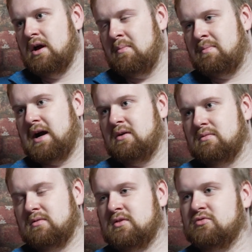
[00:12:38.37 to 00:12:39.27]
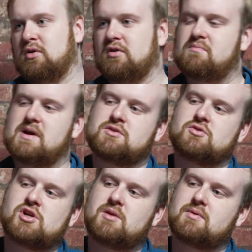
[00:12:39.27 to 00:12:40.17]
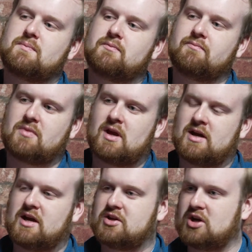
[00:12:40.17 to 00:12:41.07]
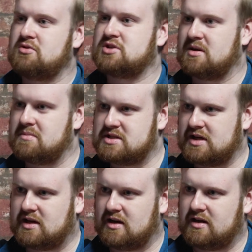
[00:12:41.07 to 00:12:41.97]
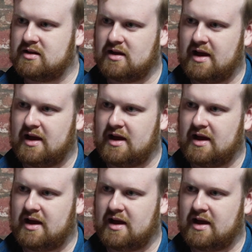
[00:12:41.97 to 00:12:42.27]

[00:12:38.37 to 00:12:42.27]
about the role of mentorship and coaching in particular.